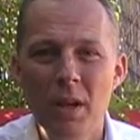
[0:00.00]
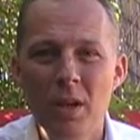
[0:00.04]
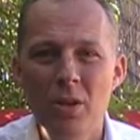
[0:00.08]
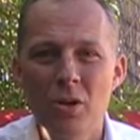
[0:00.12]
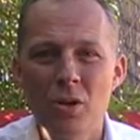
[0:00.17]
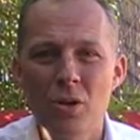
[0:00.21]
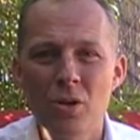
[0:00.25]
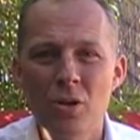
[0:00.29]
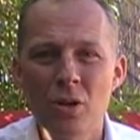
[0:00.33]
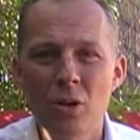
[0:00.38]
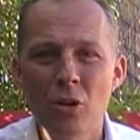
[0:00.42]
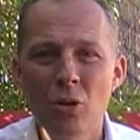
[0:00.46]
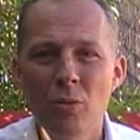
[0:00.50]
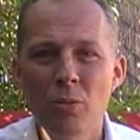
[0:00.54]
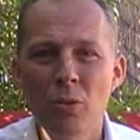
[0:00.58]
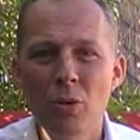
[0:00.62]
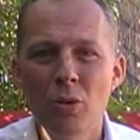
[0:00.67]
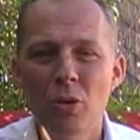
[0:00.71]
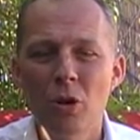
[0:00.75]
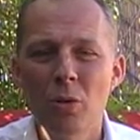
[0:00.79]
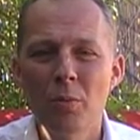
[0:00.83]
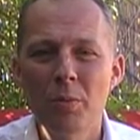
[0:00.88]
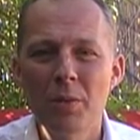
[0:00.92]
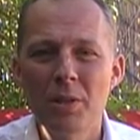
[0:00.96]
So there's a lot
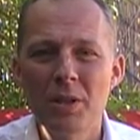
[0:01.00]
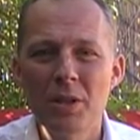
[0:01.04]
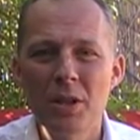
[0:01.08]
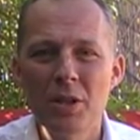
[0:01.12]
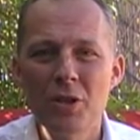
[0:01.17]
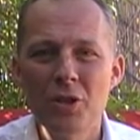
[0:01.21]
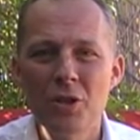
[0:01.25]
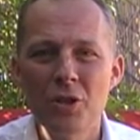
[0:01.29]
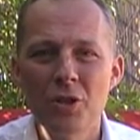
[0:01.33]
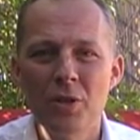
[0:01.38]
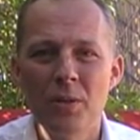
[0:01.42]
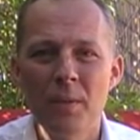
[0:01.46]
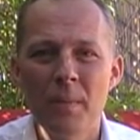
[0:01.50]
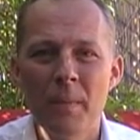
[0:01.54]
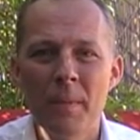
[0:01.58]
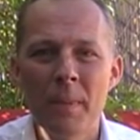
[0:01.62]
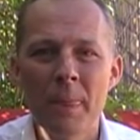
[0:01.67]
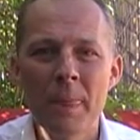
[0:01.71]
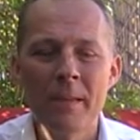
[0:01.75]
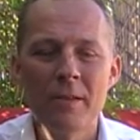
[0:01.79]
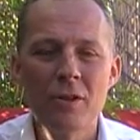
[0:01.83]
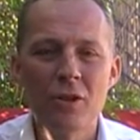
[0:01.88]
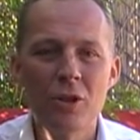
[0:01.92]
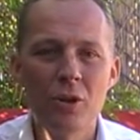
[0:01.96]
more competition.
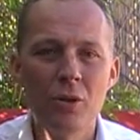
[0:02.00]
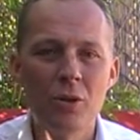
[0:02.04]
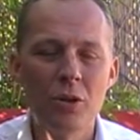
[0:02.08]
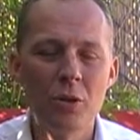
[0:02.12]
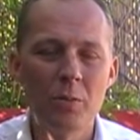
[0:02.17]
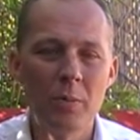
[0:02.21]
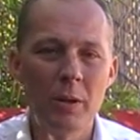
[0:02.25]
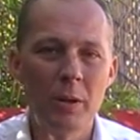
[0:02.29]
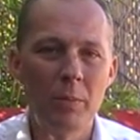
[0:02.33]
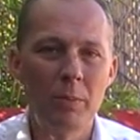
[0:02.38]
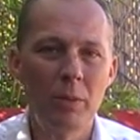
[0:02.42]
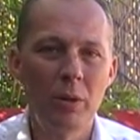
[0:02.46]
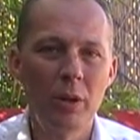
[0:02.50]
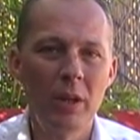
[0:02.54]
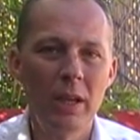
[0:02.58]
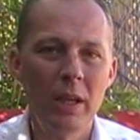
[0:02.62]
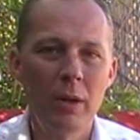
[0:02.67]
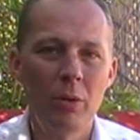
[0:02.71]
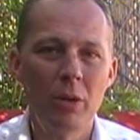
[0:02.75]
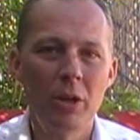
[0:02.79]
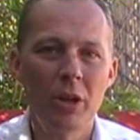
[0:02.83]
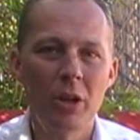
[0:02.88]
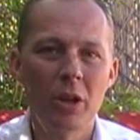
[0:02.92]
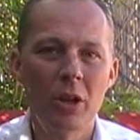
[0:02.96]
As soon as people
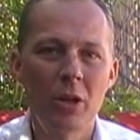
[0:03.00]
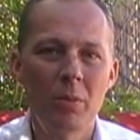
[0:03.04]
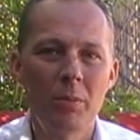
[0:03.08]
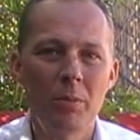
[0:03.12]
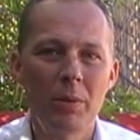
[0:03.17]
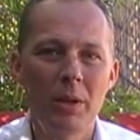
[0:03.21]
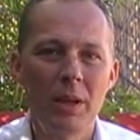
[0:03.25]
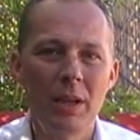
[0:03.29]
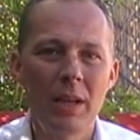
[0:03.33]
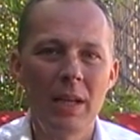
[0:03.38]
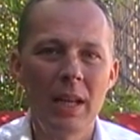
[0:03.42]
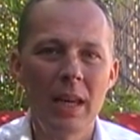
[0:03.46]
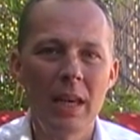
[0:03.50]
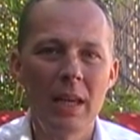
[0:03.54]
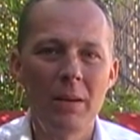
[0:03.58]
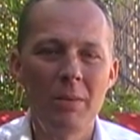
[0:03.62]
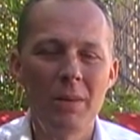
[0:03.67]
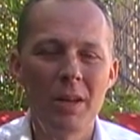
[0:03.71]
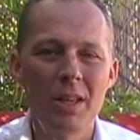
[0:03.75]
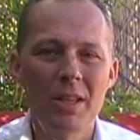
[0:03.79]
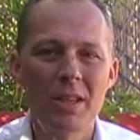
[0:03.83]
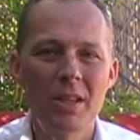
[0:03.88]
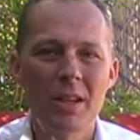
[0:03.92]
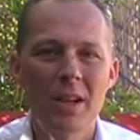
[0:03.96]
hear what your company name
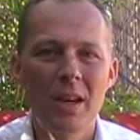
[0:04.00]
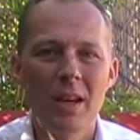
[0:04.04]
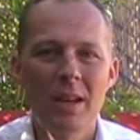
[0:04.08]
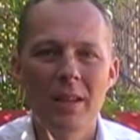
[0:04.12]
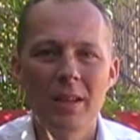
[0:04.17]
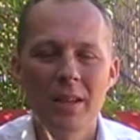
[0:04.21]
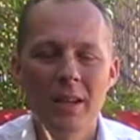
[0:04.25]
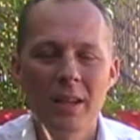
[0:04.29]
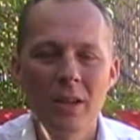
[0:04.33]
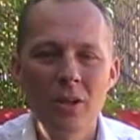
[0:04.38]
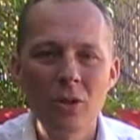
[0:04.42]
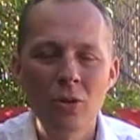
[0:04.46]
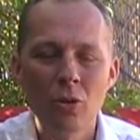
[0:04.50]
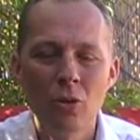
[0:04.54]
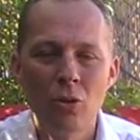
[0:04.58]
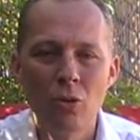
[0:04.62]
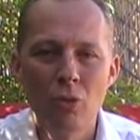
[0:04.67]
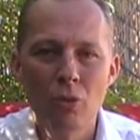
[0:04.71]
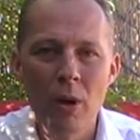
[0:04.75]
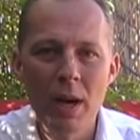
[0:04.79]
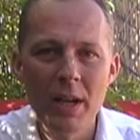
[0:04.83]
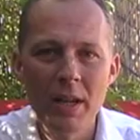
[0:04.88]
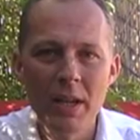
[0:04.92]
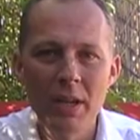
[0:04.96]
is, they're going to
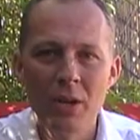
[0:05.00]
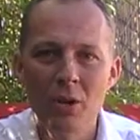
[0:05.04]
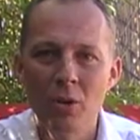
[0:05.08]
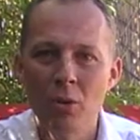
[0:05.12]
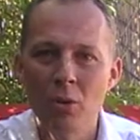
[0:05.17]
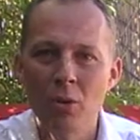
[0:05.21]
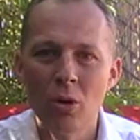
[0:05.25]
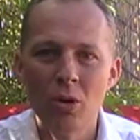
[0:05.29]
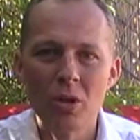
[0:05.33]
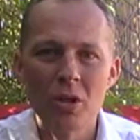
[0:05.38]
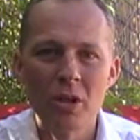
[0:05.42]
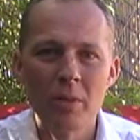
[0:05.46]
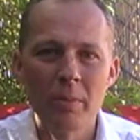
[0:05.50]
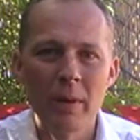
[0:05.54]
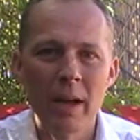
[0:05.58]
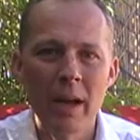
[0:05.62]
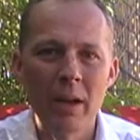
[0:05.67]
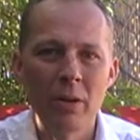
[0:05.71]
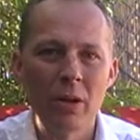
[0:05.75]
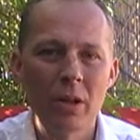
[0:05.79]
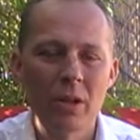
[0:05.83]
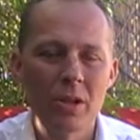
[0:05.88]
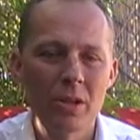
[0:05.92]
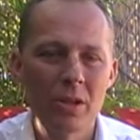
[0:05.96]
already know lots
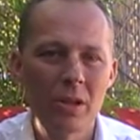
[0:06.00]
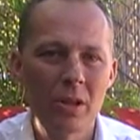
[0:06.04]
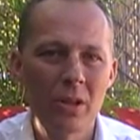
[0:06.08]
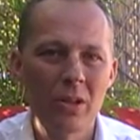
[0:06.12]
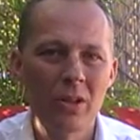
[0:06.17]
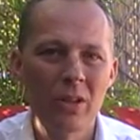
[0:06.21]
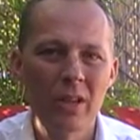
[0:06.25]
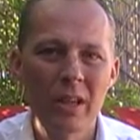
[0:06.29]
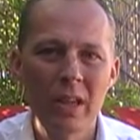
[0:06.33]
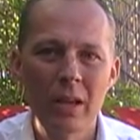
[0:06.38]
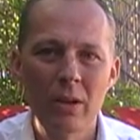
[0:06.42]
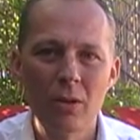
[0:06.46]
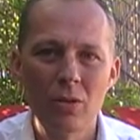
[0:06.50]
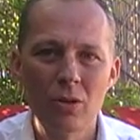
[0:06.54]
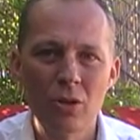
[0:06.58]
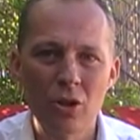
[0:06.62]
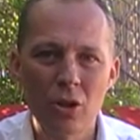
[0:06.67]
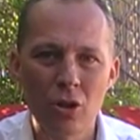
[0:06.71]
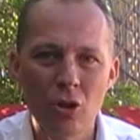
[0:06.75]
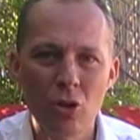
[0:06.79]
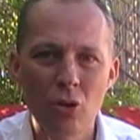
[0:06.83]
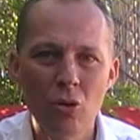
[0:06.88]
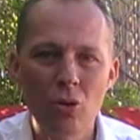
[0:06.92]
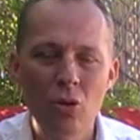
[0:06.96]
about it, because they're going to get onto
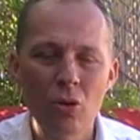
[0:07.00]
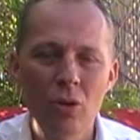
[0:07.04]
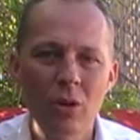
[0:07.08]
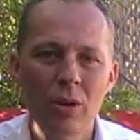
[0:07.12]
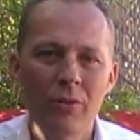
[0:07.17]
Google.